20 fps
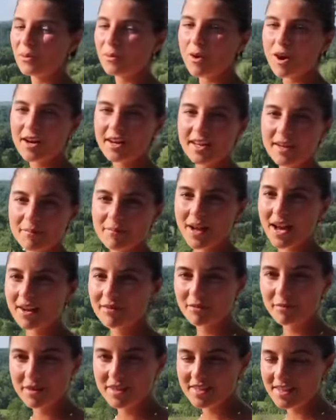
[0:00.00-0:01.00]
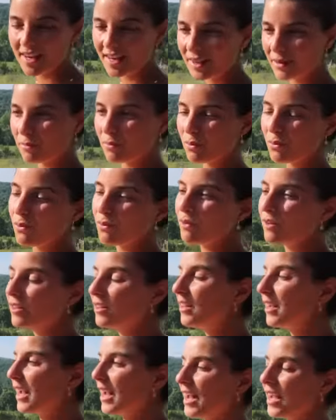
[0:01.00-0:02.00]
We're walking back from the second
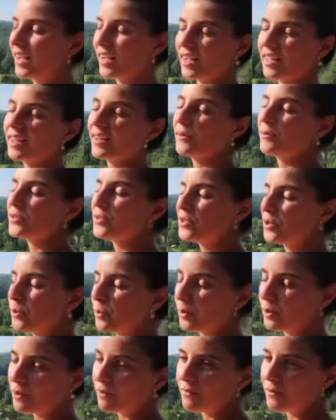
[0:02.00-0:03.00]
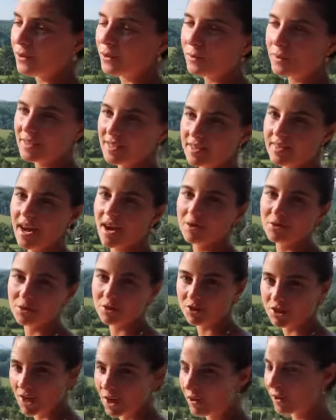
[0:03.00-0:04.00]
pool, and it was so beautiful. We did the
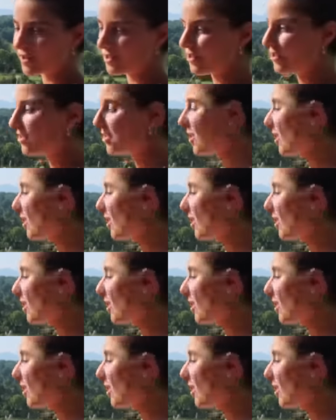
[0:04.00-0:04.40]
outdoor shower, as you